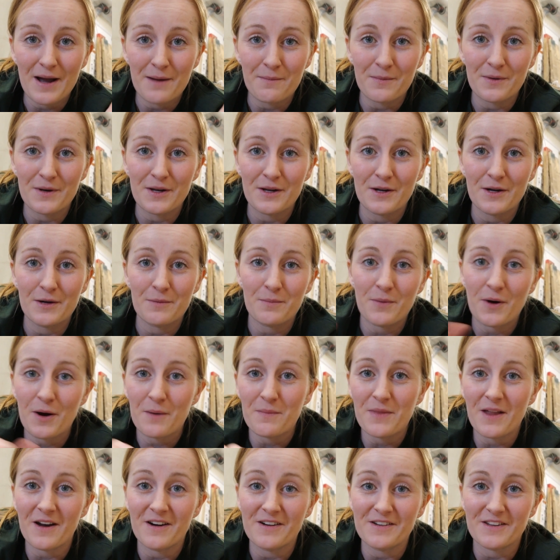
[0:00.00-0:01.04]
I'm gonna
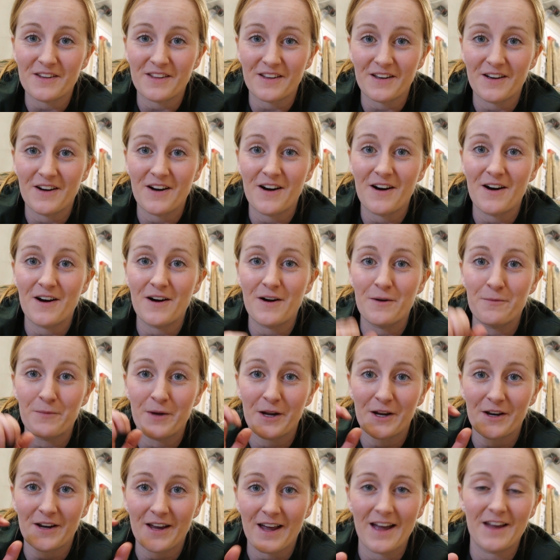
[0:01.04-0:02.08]
pop that into the car and
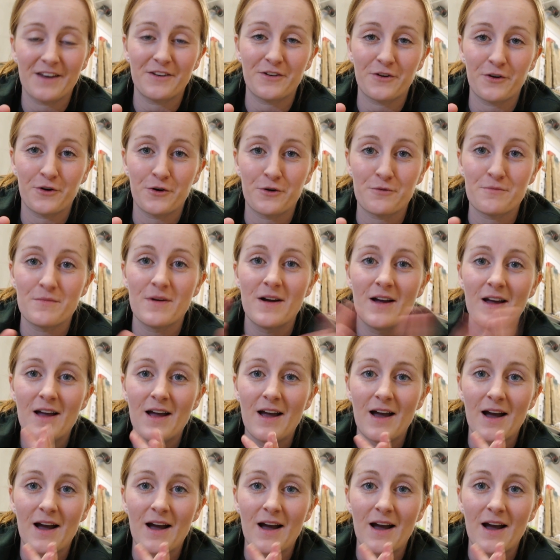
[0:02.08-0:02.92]
we're gonna head home